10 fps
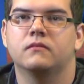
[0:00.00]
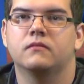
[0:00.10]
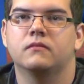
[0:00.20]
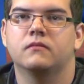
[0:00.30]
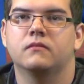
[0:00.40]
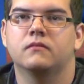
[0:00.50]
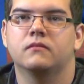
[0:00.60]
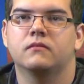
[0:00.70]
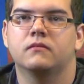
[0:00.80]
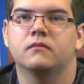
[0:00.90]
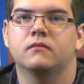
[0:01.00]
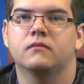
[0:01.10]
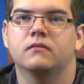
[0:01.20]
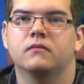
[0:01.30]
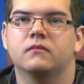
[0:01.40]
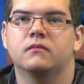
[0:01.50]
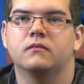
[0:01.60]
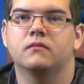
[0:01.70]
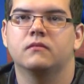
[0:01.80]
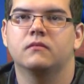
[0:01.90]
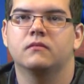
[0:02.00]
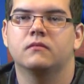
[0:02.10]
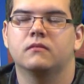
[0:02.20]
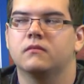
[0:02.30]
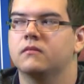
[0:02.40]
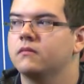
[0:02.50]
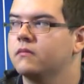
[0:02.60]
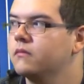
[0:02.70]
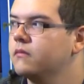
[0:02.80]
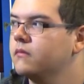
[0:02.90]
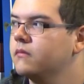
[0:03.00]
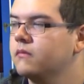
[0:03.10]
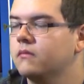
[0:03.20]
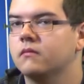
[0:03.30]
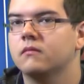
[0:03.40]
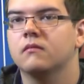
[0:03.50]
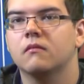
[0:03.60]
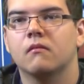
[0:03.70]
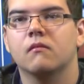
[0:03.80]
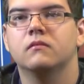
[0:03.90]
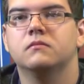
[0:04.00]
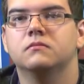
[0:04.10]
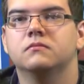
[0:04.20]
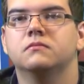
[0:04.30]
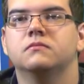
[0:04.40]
No words are spoken by the person on screen.